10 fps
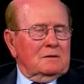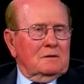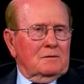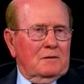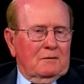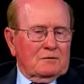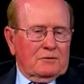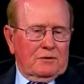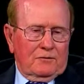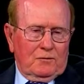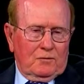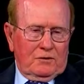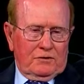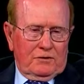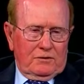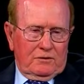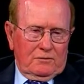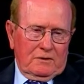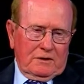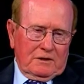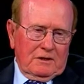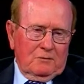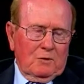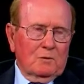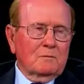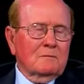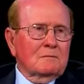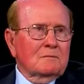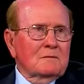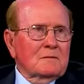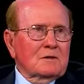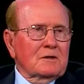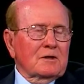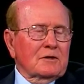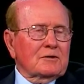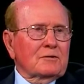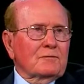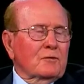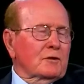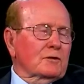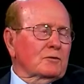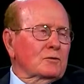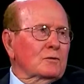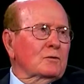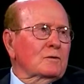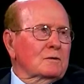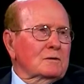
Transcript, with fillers: I was there for one year, and when I came home in 1942,